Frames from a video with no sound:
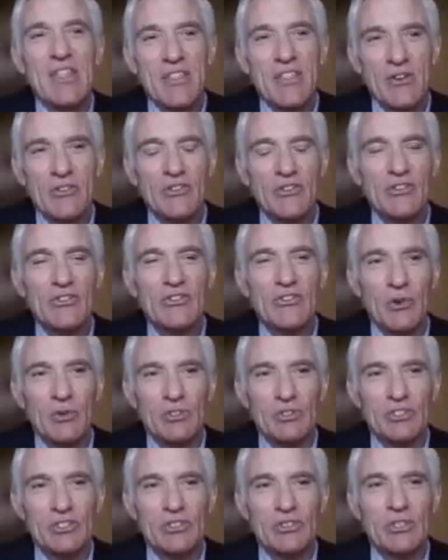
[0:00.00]
there's a
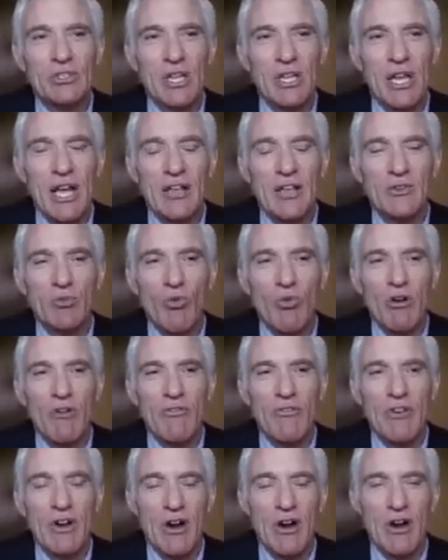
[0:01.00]
social class
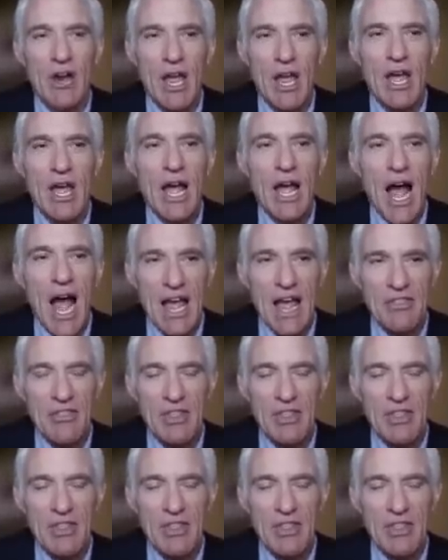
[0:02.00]
warfare. I